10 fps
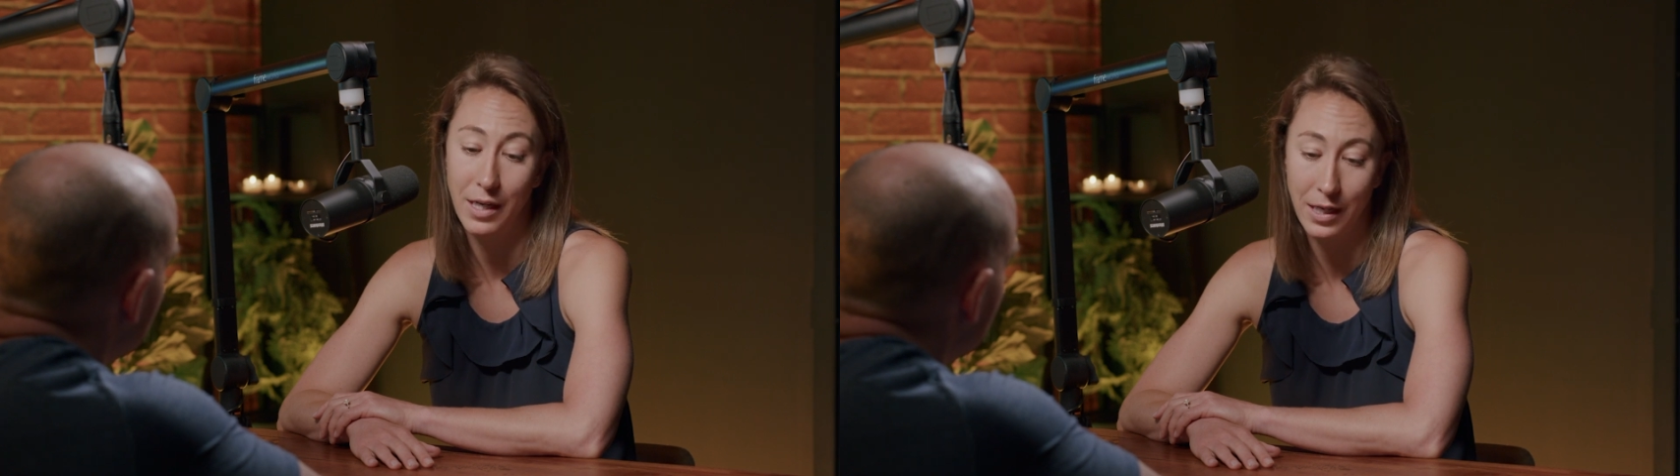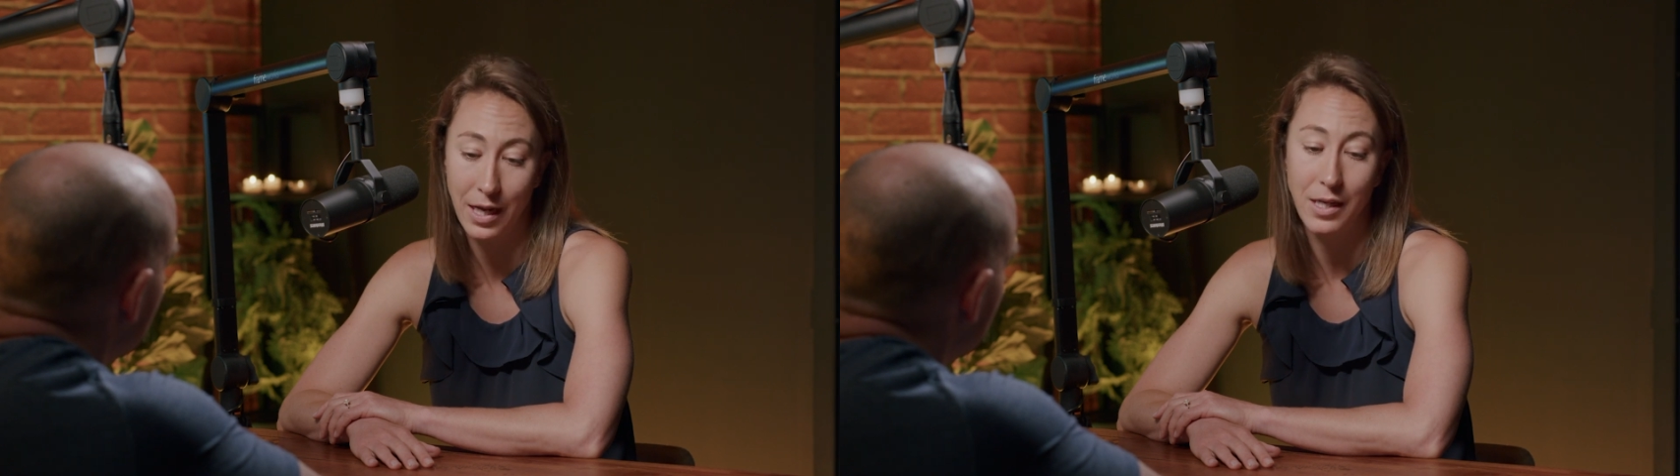
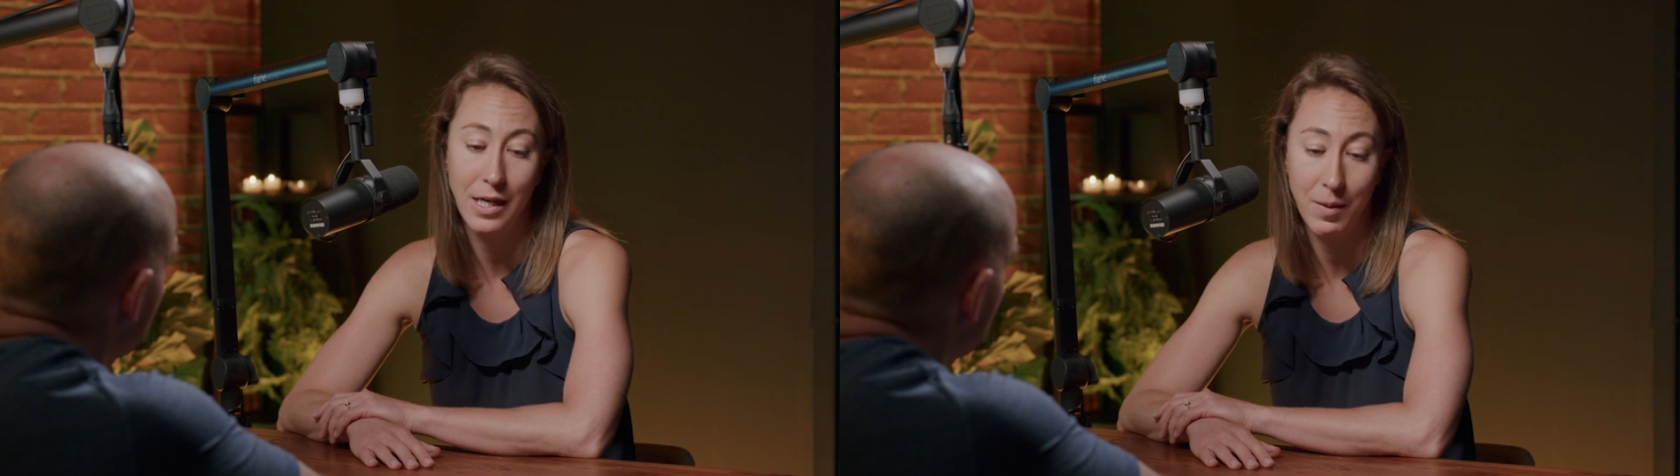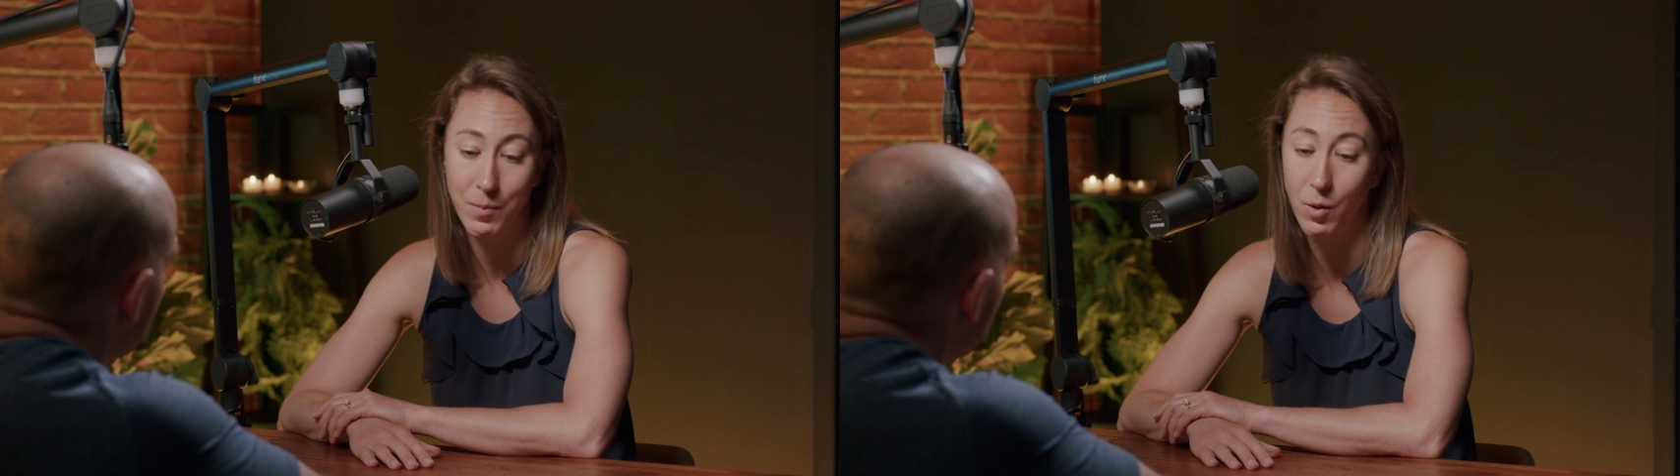again,
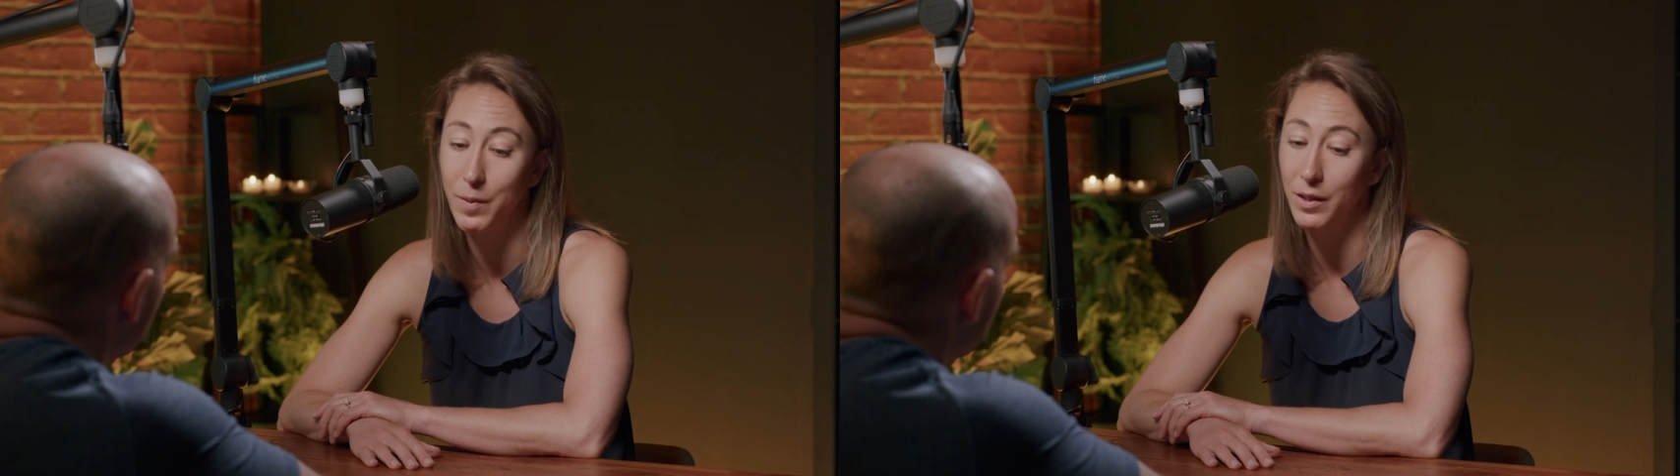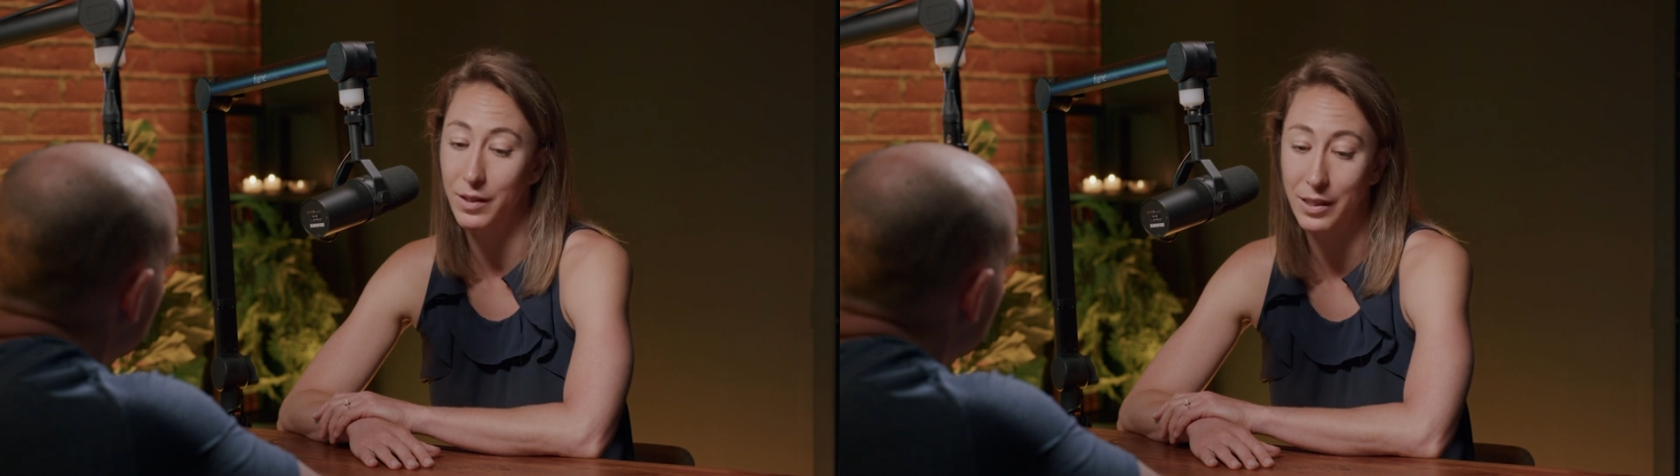hip
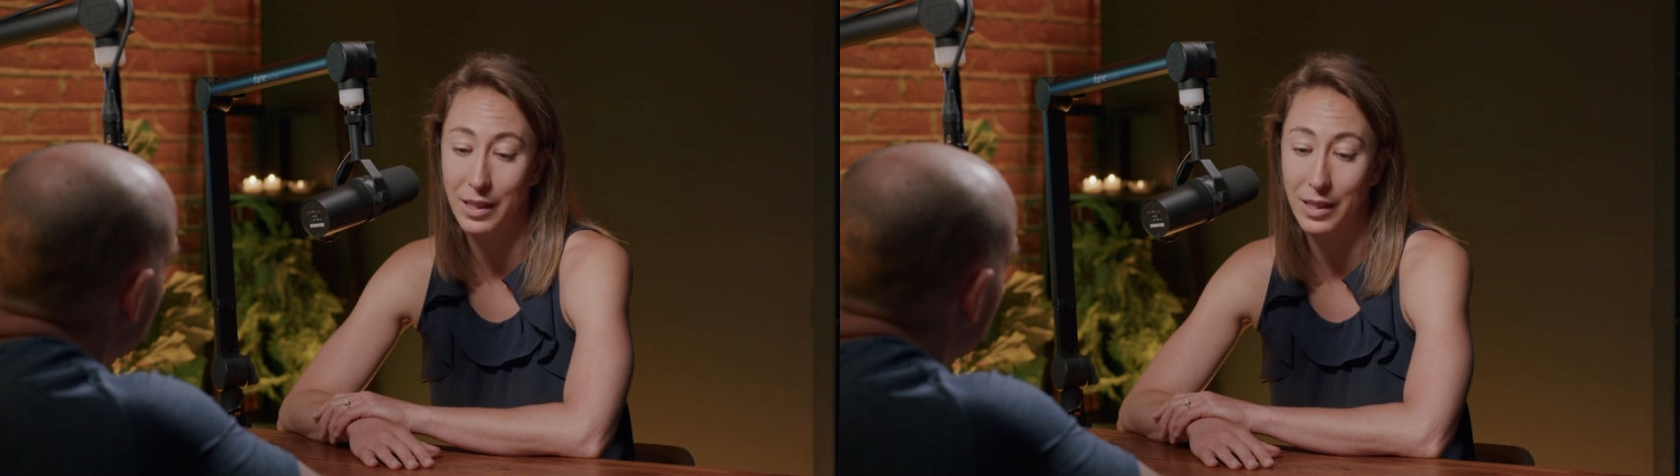mobility,